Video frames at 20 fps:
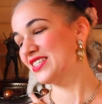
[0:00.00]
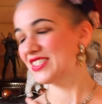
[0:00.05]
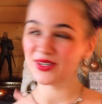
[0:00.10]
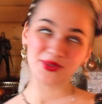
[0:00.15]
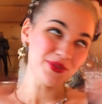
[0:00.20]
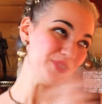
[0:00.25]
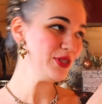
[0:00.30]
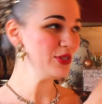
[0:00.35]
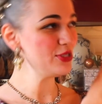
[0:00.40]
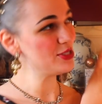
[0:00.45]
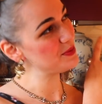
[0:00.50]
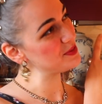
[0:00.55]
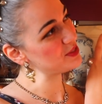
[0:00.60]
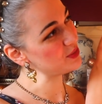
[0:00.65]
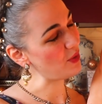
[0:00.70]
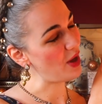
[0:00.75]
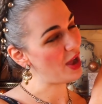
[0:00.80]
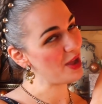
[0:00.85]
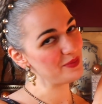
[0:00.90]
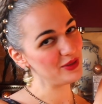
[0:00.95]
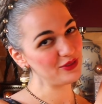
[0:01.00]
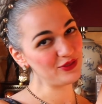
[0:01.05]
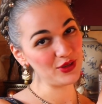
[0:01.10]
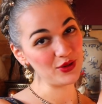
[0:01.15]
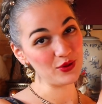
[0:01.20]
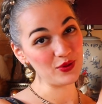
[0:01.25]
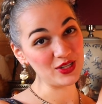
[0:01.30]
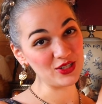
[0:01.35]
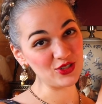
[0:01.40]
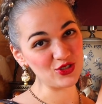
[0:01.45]
So do subscribe if
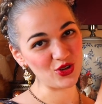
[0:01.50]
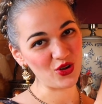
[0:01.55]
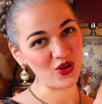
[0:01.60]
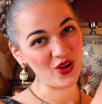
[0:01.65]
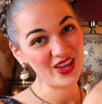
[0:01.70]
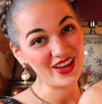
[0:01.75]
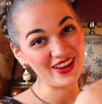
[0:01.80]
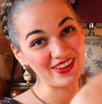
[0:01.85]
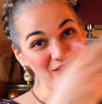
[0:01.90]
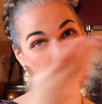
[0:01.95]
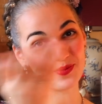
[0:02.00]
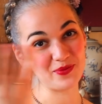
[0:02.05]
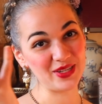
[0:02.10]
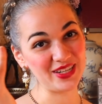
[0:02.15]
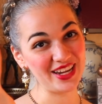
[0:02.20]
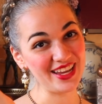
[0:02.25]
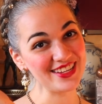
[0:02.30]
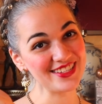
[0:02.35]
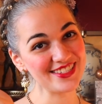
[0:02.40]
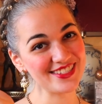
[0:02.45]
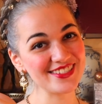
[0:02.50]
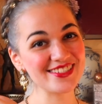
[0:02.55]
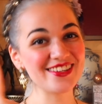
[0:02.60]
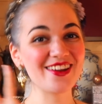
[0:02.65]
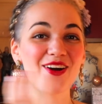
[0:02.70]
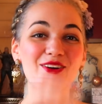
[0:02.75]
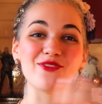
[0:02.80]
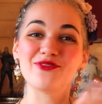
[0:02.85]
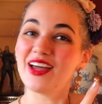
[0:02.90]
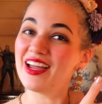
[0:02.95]
you enjoy a combination
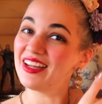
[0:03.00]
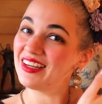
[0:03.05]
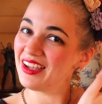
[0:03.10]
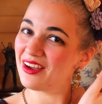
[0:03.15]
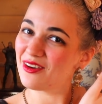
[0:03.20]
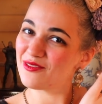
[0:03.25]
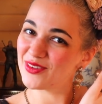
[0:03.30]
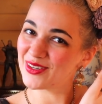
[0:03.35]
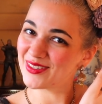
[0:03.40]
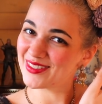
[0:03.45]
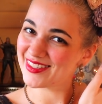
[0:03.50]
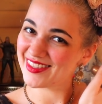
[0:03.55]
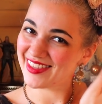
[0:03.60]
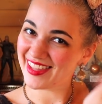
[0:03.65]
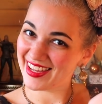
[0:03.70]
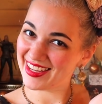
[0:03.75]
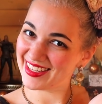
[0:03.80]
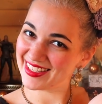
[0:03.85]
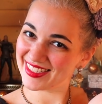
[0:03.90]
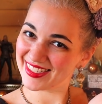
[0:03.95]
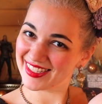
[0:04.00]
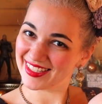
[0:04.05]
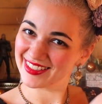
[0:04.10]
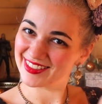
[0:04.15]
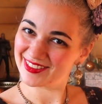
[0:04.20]
of any of those things.